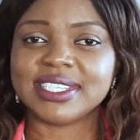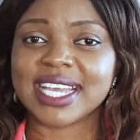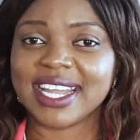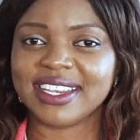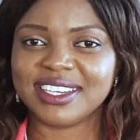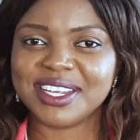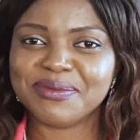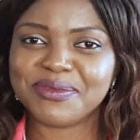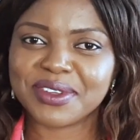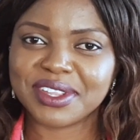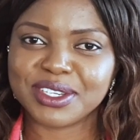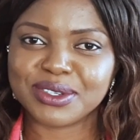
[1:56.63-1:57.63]
hated him
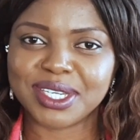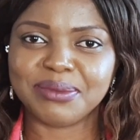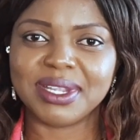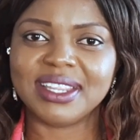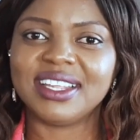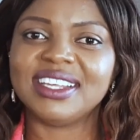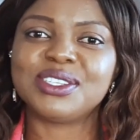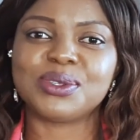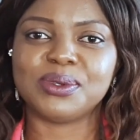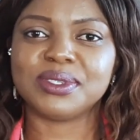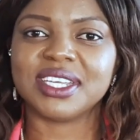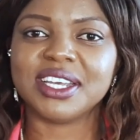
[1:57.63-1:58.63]
for the dream and they
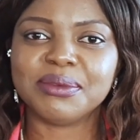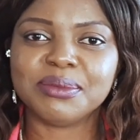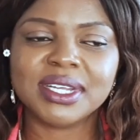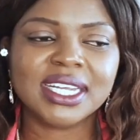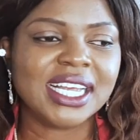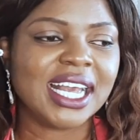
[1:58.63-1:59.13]
sold him